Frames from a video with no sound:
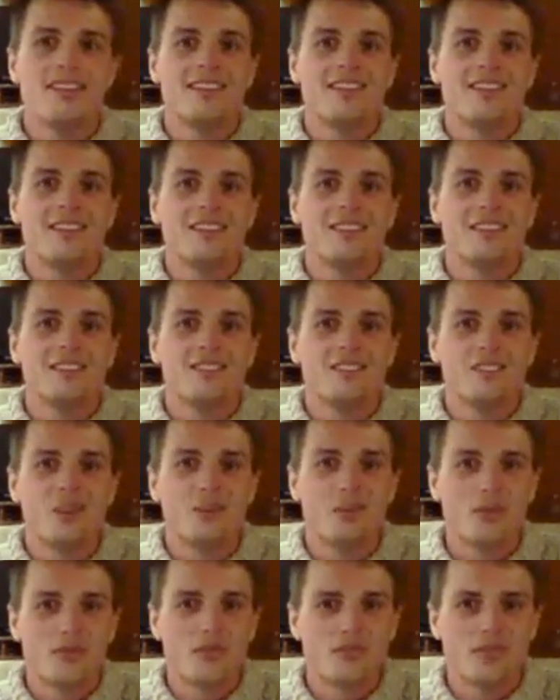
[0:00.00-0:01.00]
Thank you
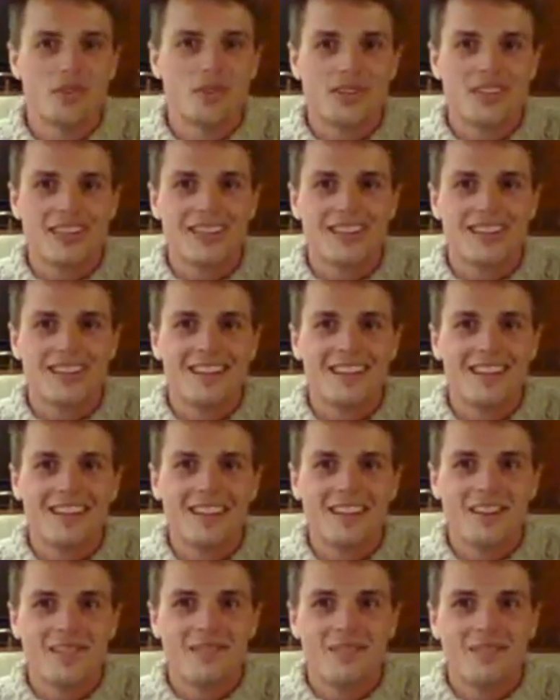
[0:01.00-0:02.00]
so much for joining.
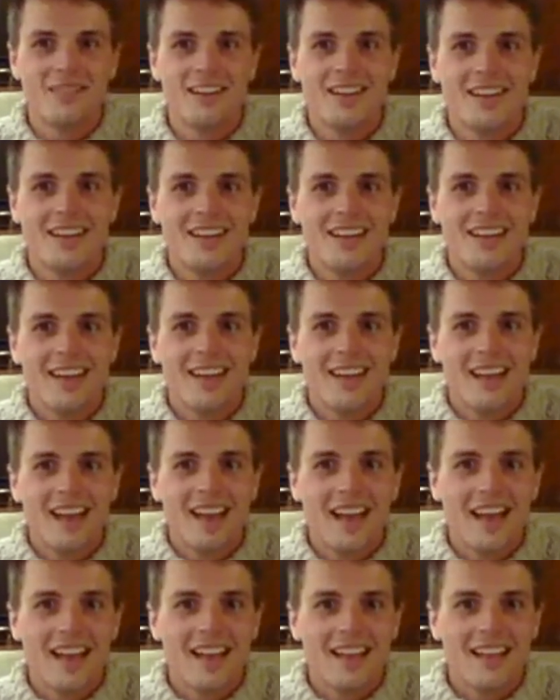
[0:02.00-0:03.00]

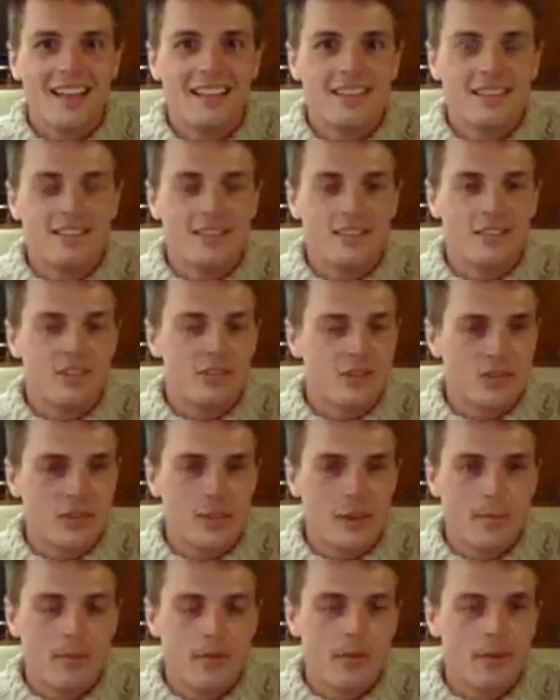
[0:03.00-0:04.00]
And just
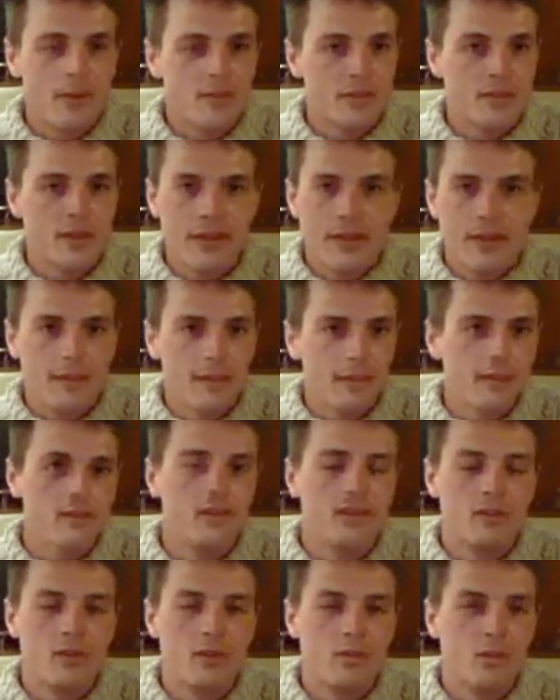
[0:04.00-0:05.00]
remember that there's nothing that you
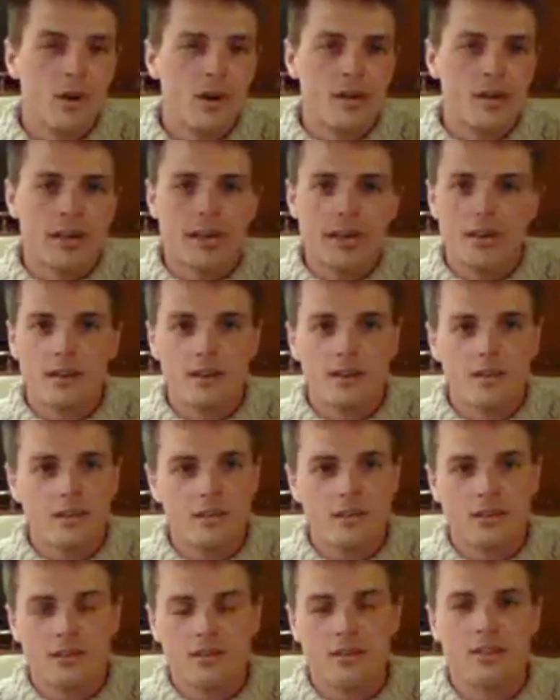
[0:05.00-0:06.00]
can do wrong here.
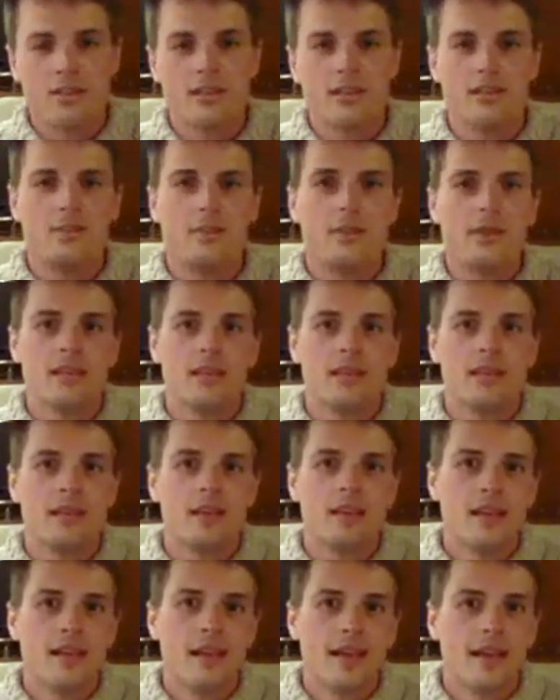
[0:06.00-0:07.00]
There's no such thing as being
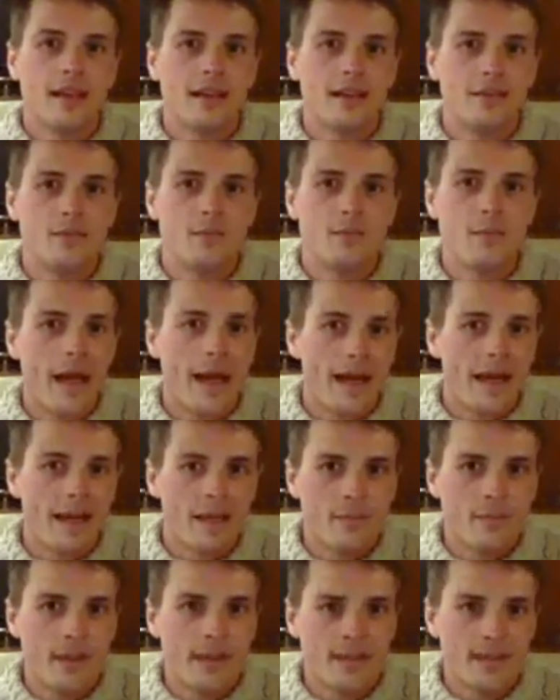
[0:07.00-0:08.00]

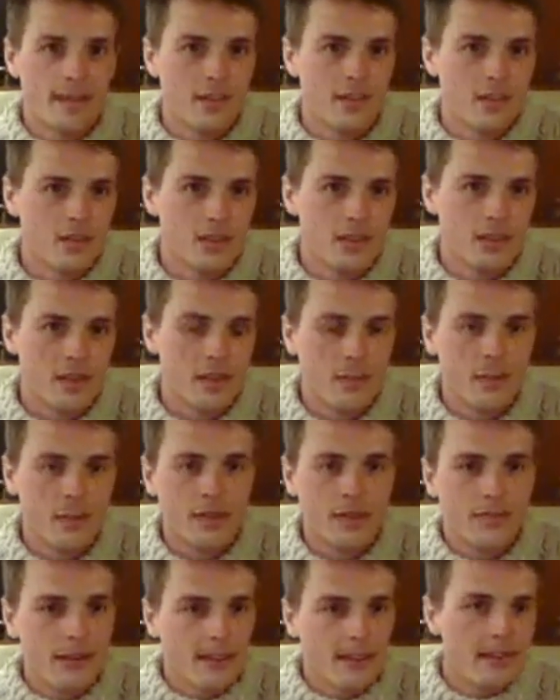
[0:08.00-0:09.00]
bad at meditation. I
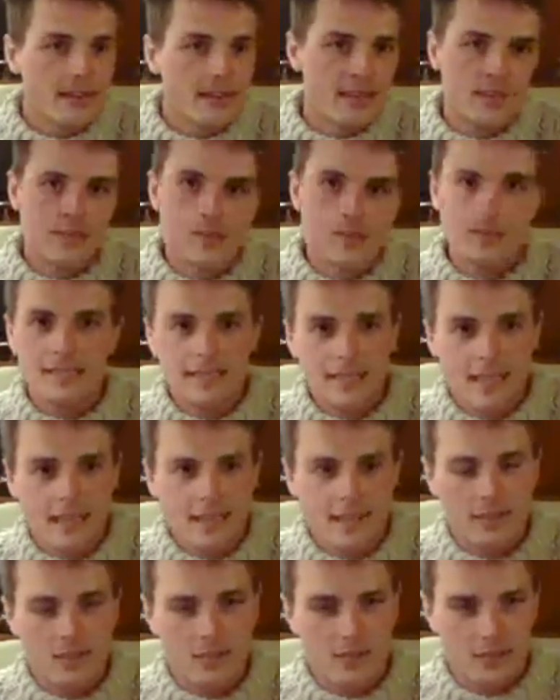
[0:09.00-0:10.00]
mean, if anything doesn't make
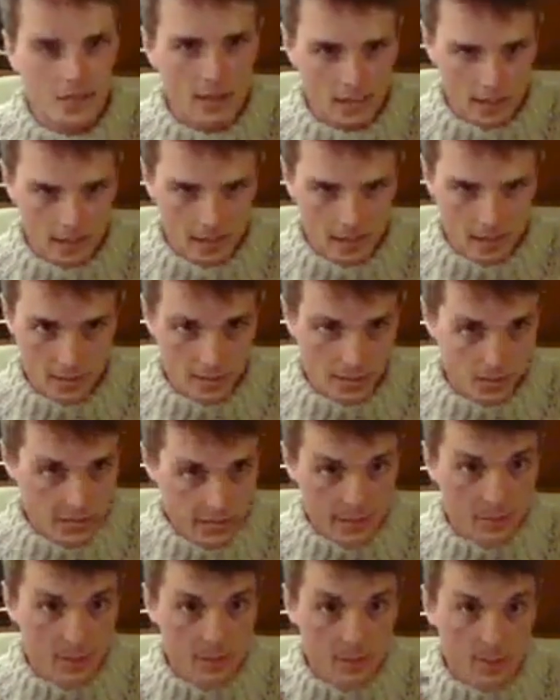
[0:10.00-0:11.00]
sense or is not clear,
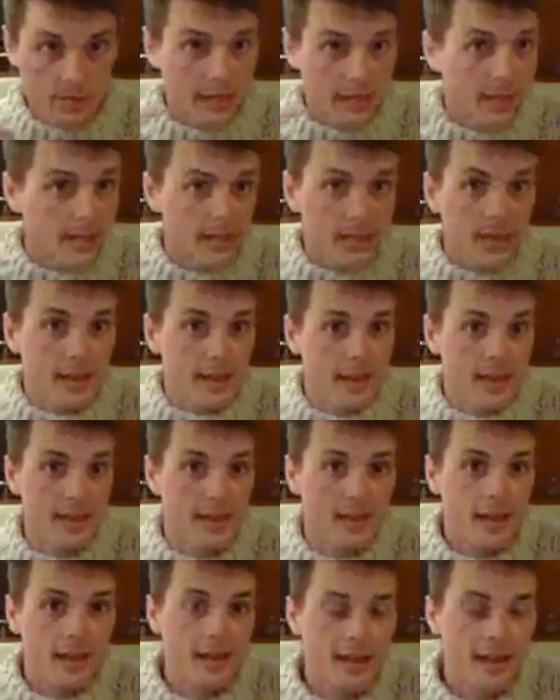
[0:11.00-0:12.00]
just keep it in mind
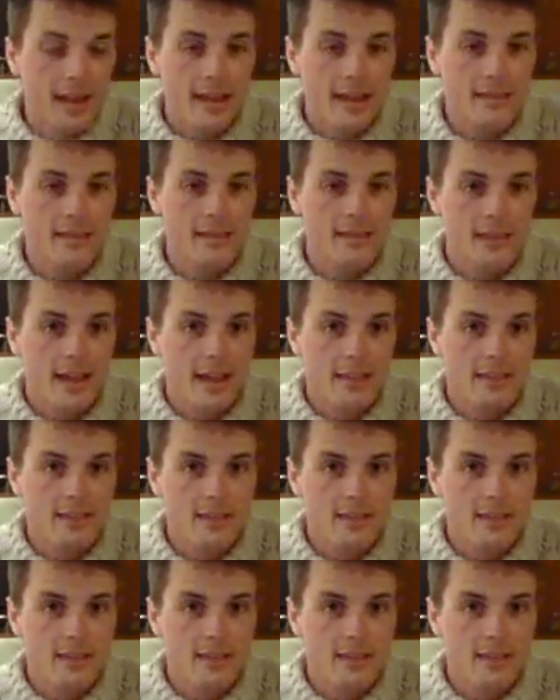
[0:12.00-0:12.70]
and ask